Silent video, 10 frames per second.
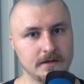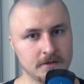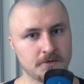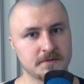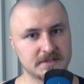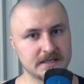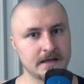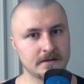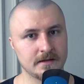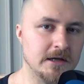You know what I'm
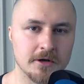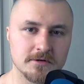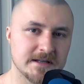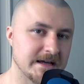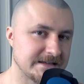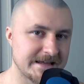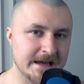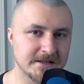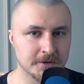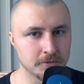saying? You know, it's like
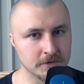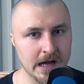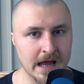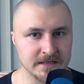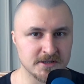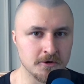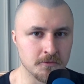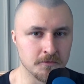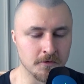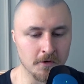tactical guys
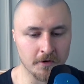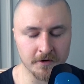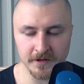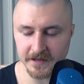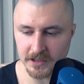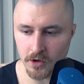who are like,